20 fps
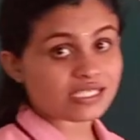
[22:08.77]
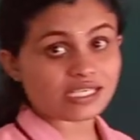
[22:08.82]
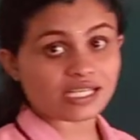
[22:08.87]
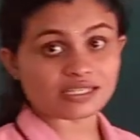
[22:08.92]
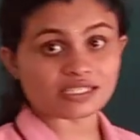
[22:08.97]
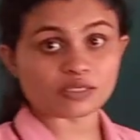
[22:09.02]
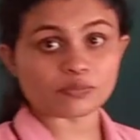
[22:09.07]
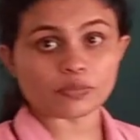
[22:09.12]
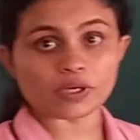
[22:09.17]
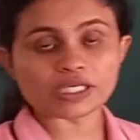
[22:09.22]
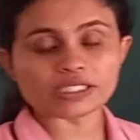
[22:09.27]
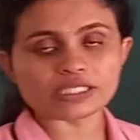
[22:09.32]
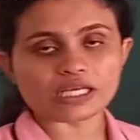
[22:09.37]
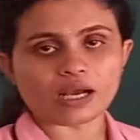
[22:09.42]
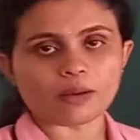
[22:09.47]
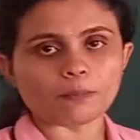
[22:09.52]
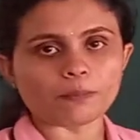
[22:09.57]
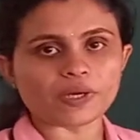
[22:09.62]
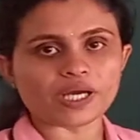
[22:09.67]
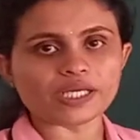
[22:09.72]
nothing but
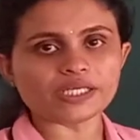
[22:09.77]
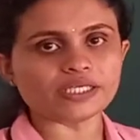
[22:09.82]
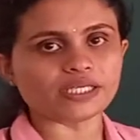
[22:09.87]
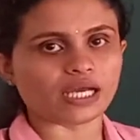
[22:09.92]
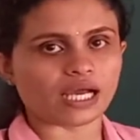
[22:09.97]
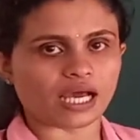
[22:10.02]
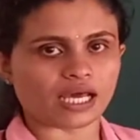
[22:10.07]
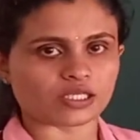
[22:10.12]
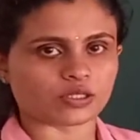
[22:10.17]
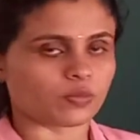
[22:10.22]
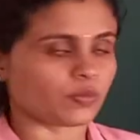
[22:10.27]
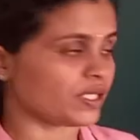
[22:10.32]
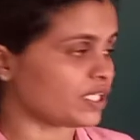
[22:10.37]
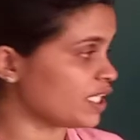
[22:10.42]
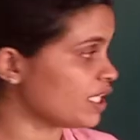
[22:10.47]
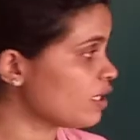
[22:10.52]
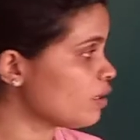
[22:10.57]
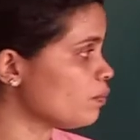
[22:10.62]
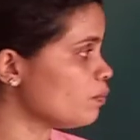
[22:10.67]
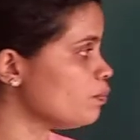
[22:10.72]
combined
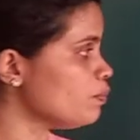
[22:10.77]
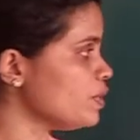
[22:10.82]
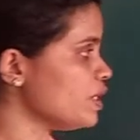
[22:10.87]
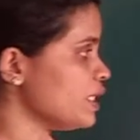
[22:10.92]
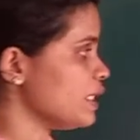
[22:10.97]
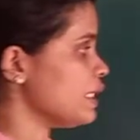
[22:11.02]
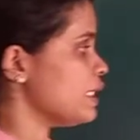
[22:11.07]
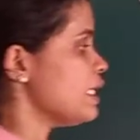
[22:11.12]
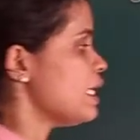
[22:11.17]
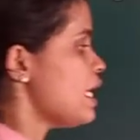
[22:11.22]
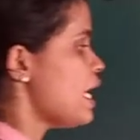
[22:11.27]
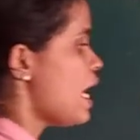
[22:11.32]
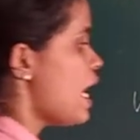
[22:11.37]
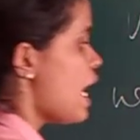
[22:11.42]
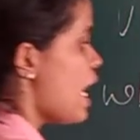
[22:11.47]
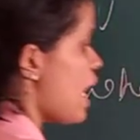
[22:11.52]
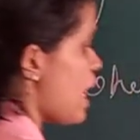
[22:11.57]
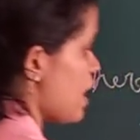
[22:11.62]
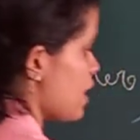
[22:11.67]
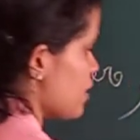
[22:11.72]
arithmetic
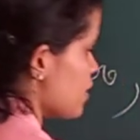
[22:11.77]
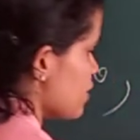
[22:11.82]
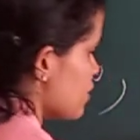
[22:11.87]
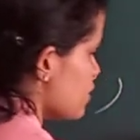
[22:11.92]
mean, and